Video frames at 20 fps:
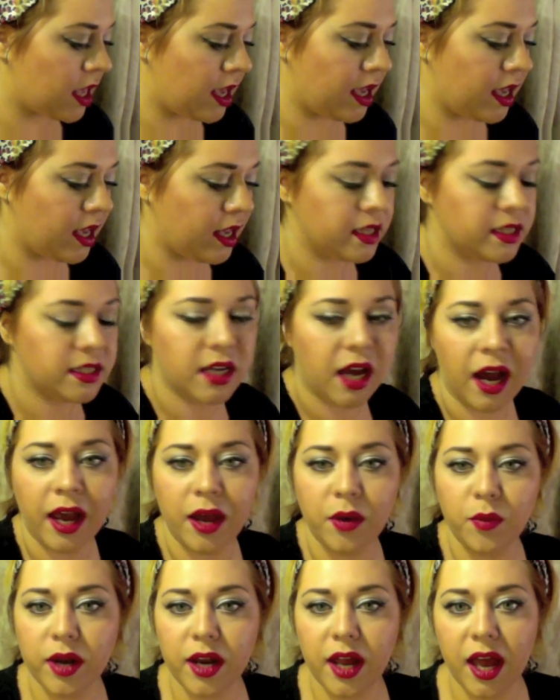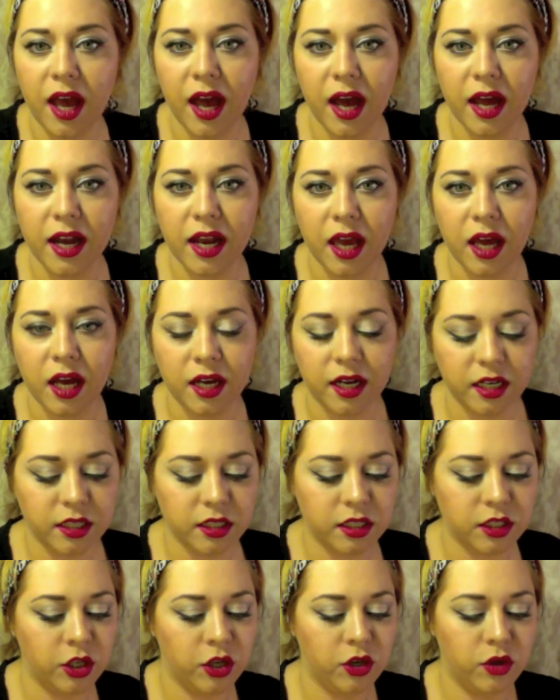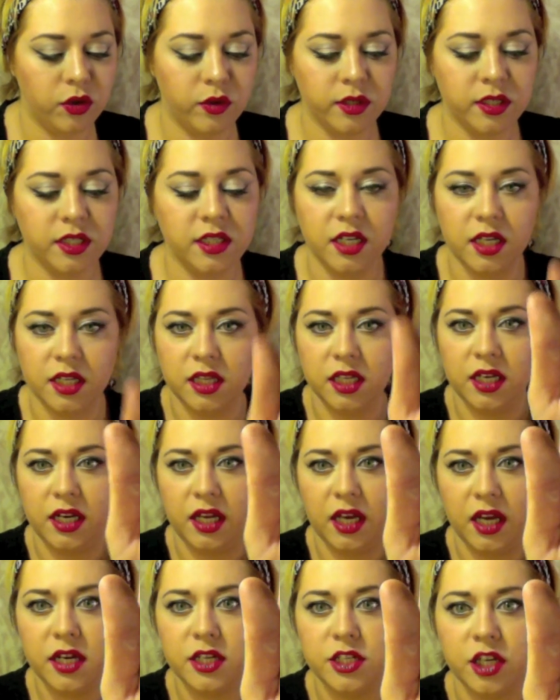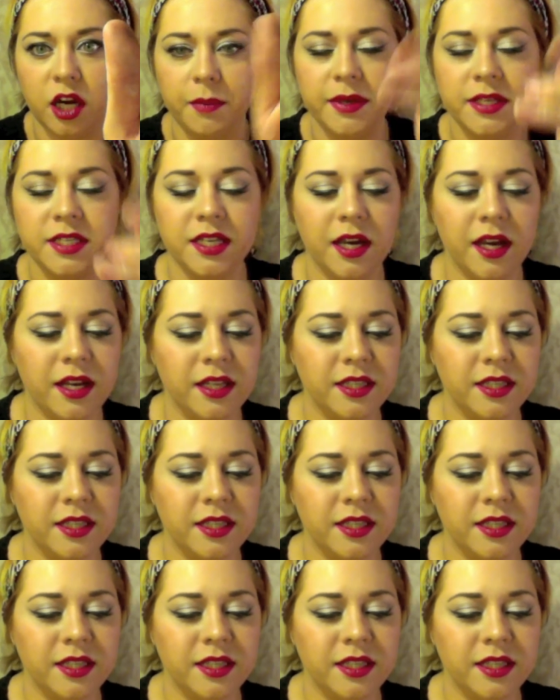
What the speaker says: is I went ahead and used the Clinique Chubby Stick.